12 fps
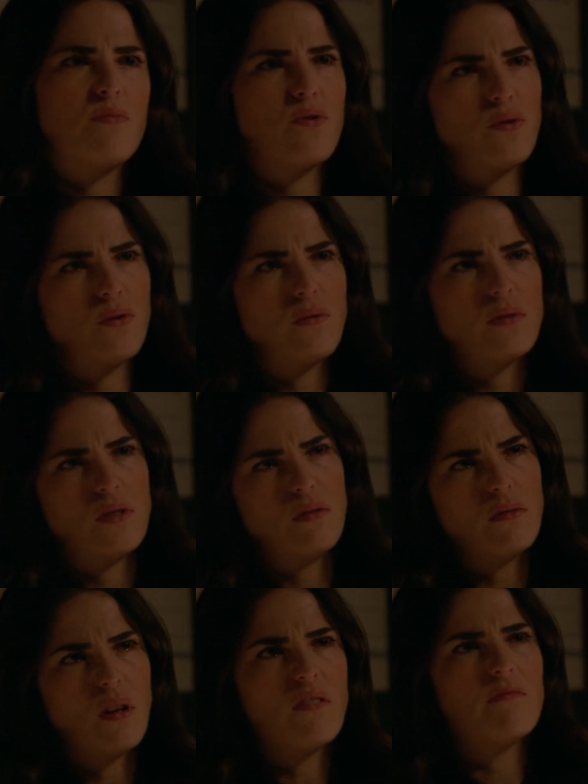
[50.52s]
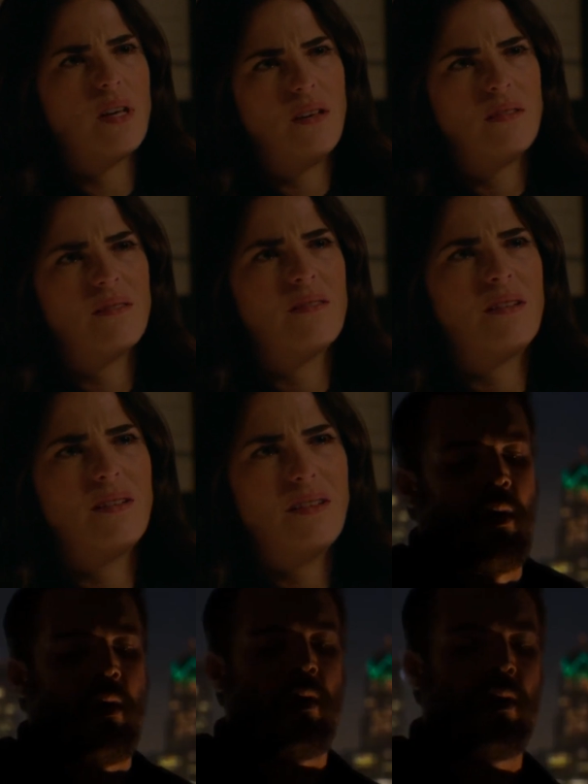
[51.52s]
proves you love me?
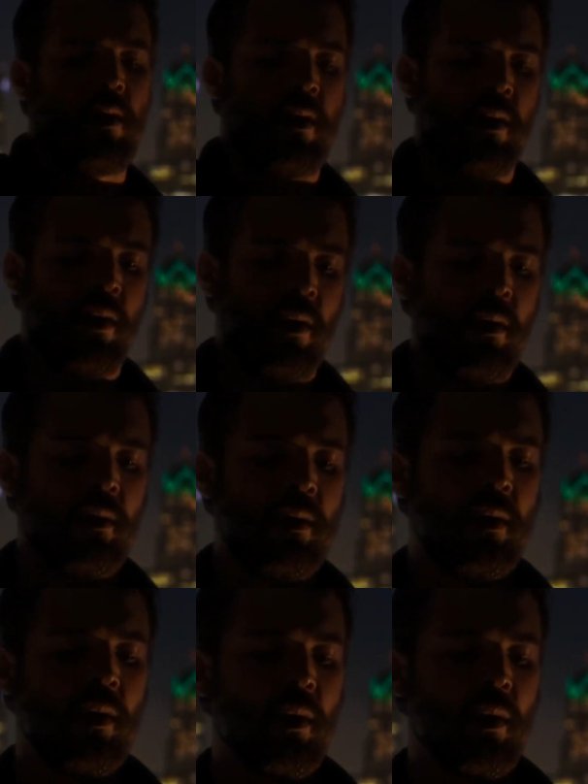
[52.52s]
You're screwed up as me.